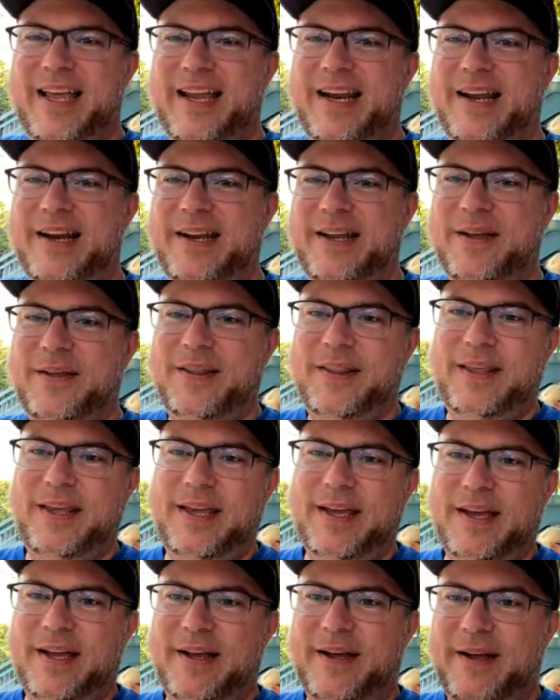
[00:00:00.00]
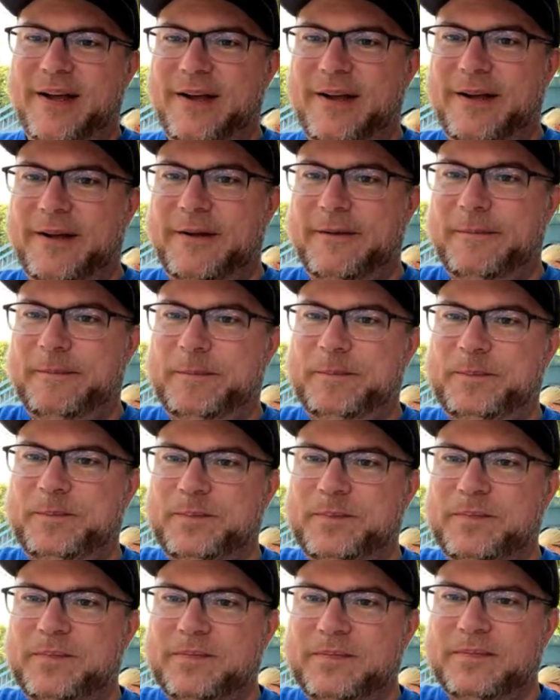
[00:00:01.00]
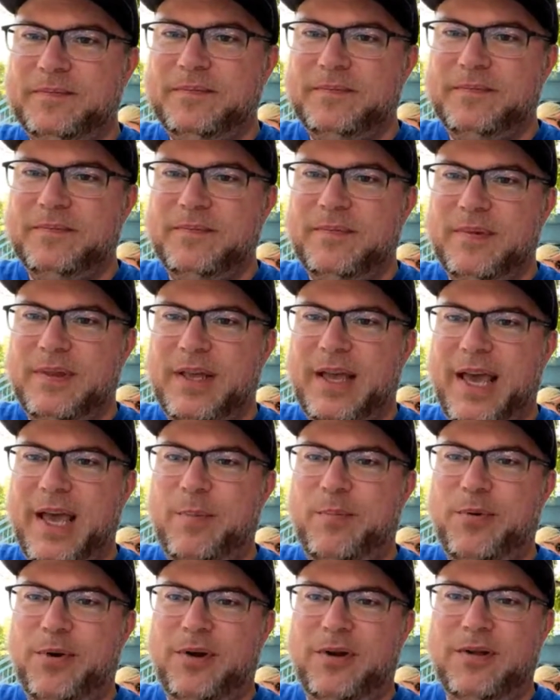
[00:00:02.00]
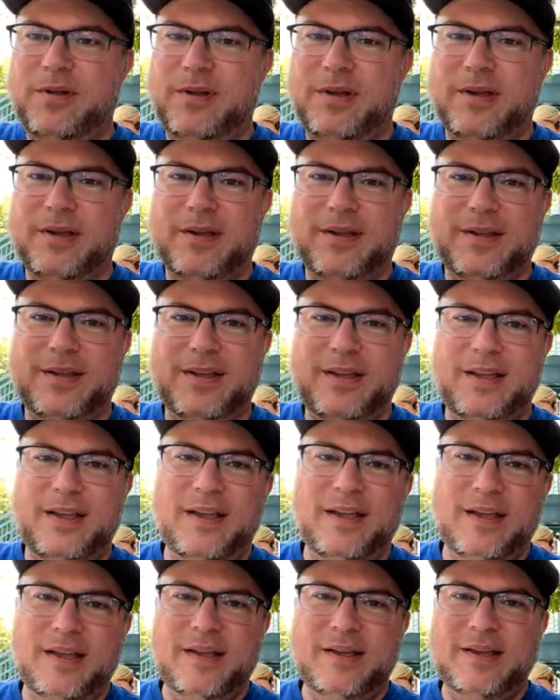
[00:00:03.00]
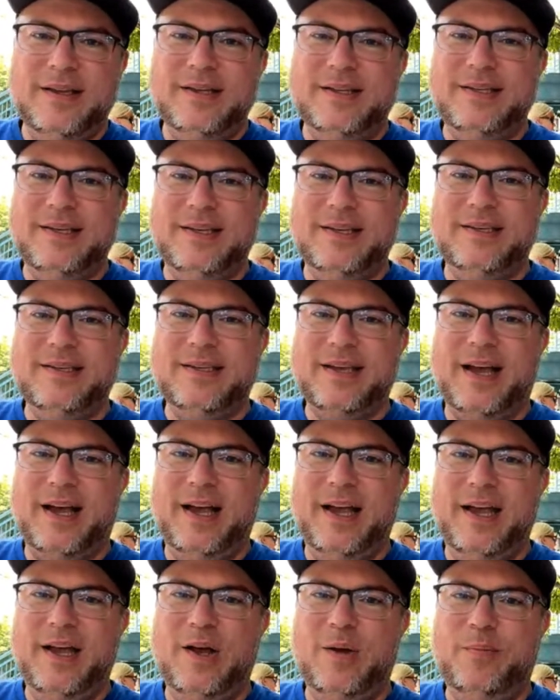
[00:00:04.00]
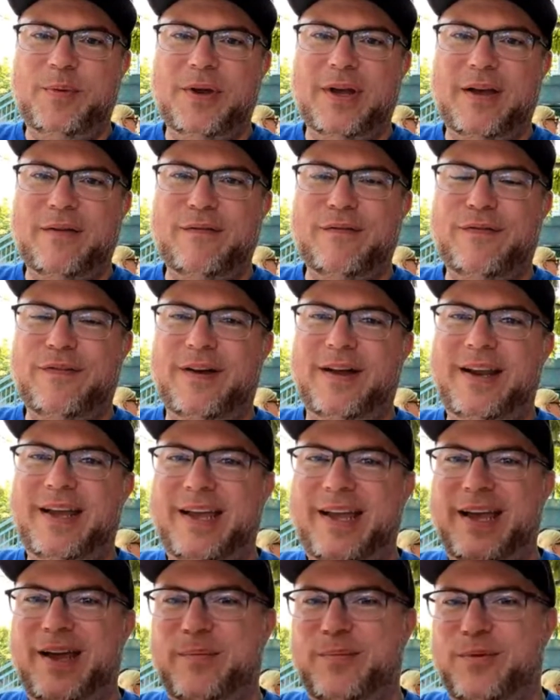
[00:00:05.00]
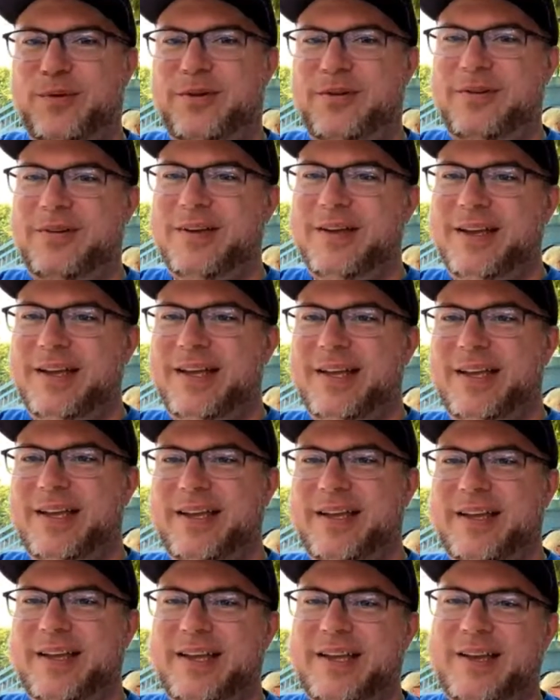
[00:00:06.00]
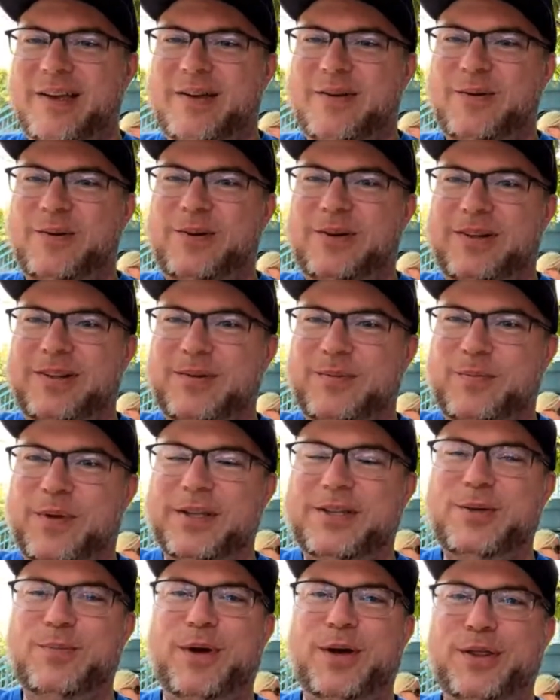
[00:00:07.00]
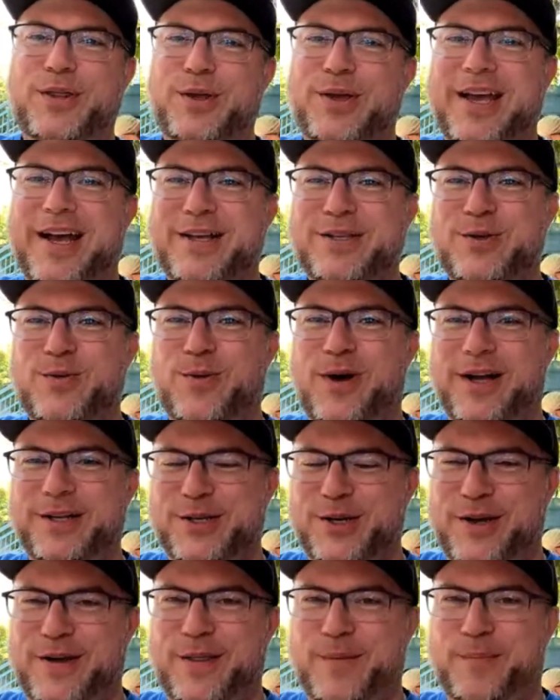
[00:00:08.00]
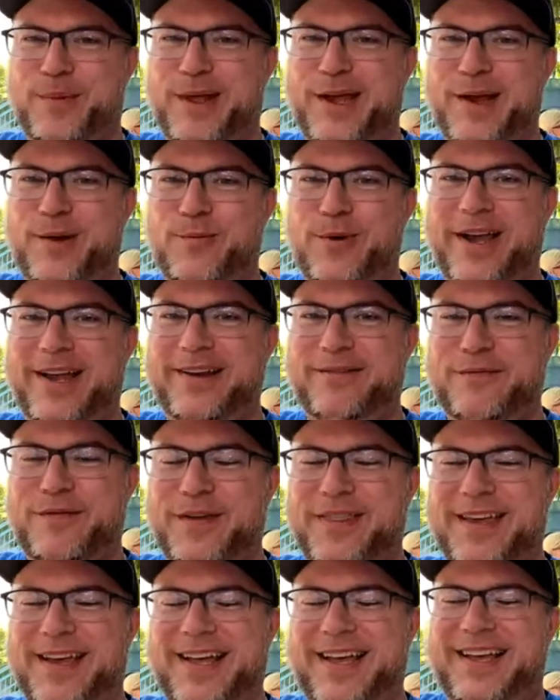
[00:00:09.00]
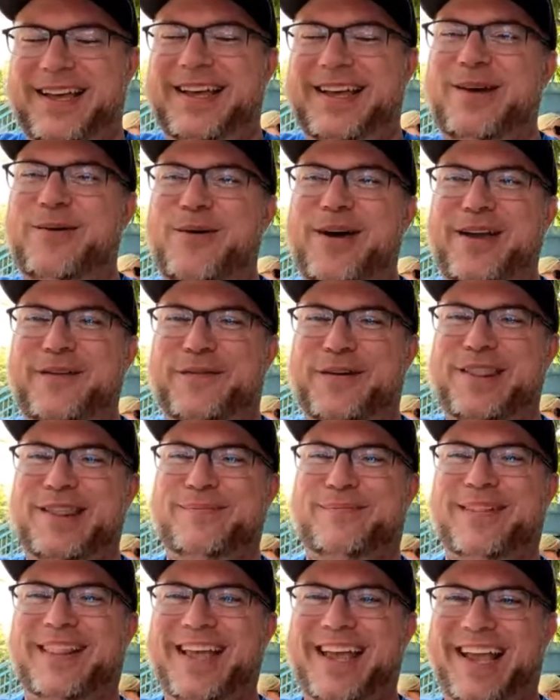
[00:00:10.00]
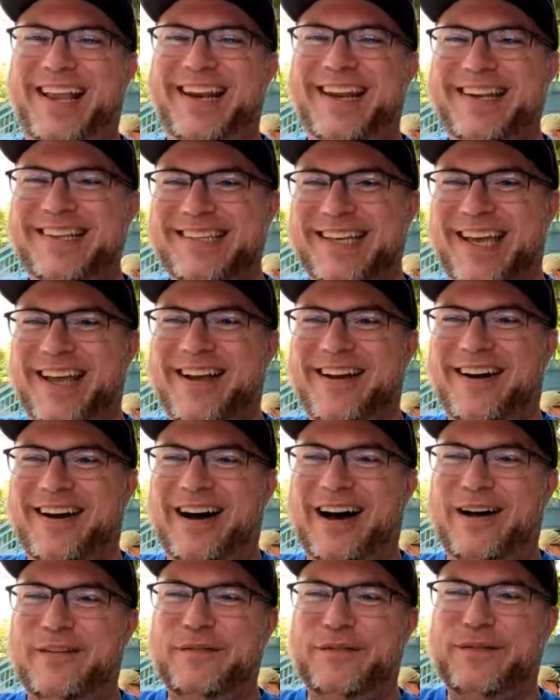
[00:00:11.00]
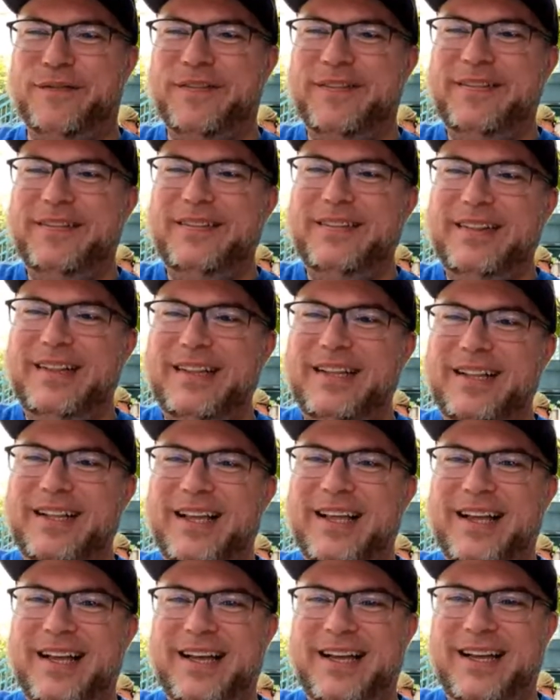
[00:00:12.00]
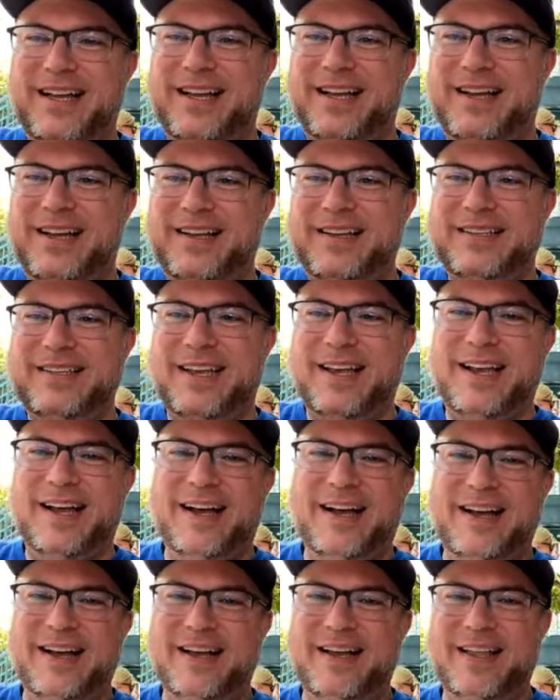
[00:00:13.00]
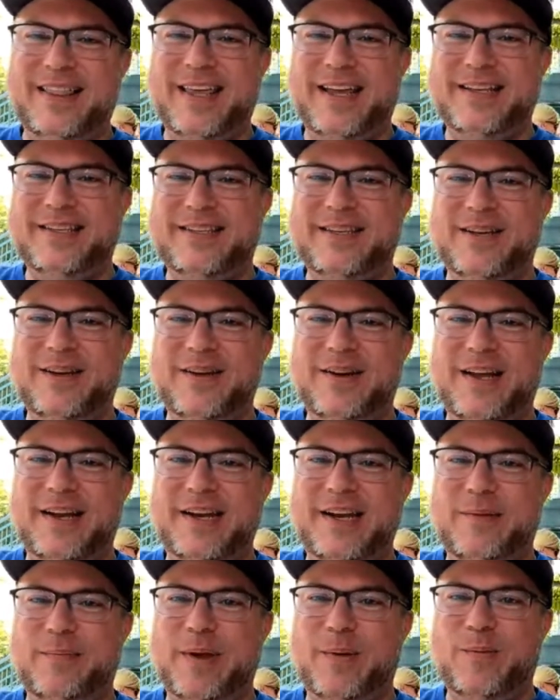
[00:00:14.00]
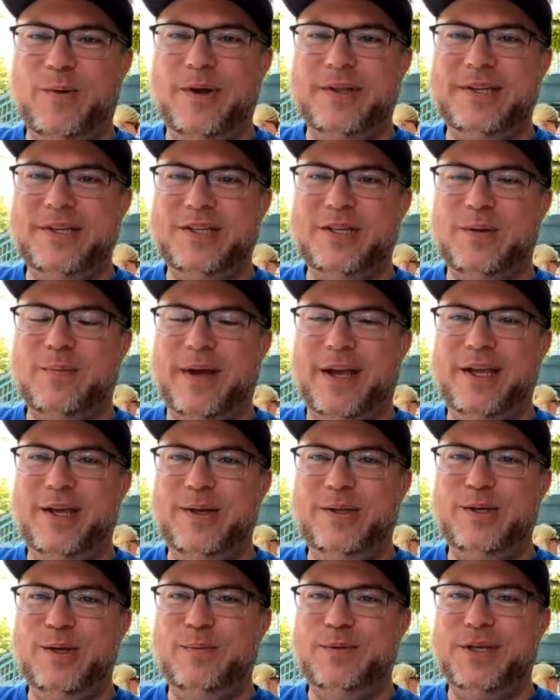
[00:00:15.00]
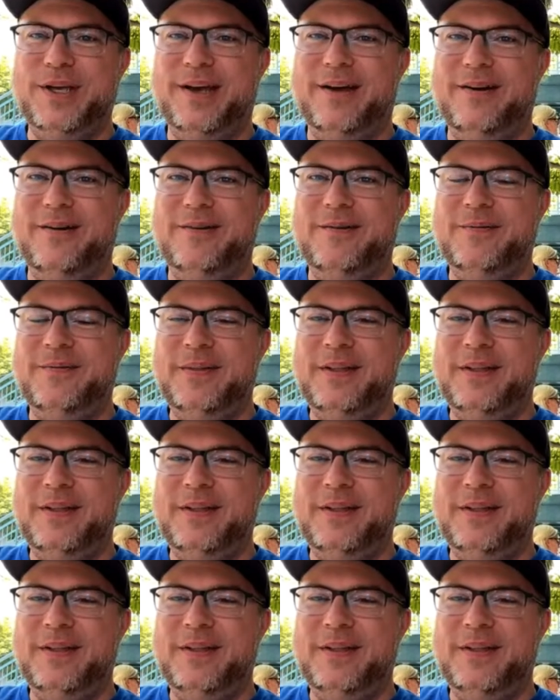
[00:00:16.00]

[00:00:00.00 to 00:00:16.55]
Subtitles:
And then the April says, "Hi, hope you're having fun." Hey, April. Cool. But so both of you guys are watching on the plane, waiting for the plane to take off. He's like, haha, thanks, dude. I need to pay more attention to my YouTube channel.